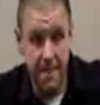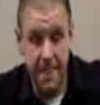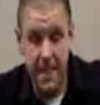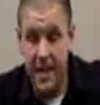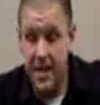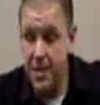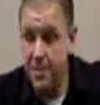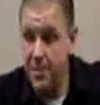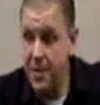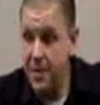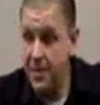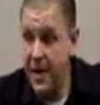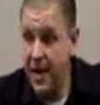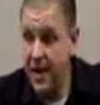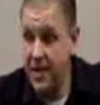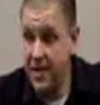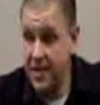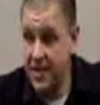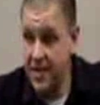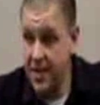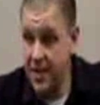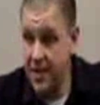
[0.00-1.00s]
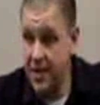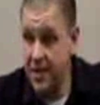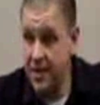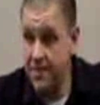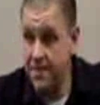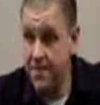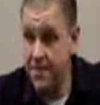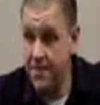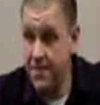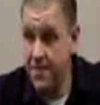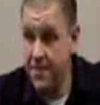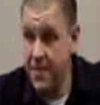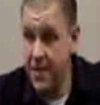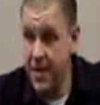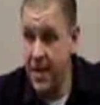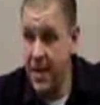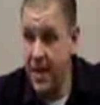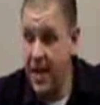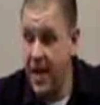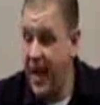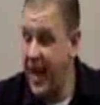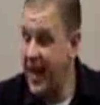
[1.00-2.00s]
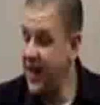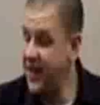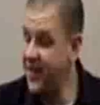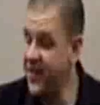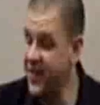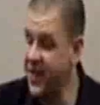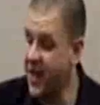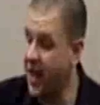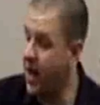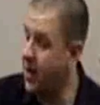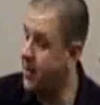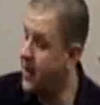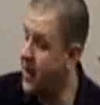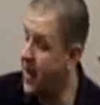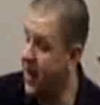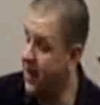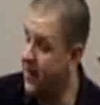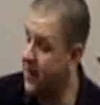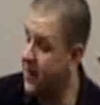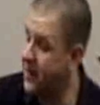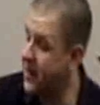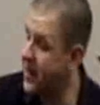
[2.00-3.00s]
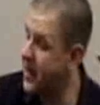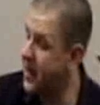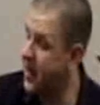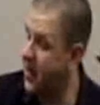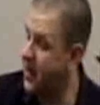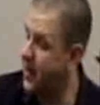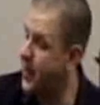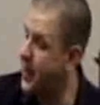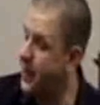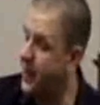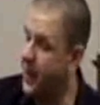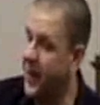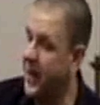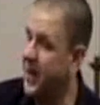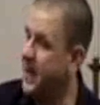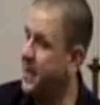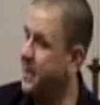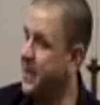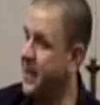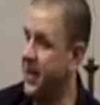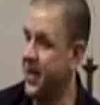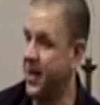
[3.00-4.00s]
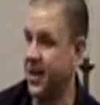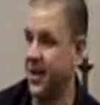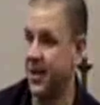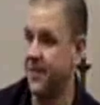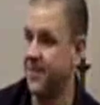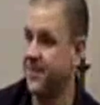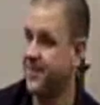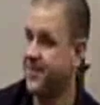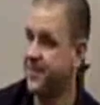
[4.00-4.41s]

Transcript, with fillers: and to be about His kingdom. And if you're coming every week, we want you to be here.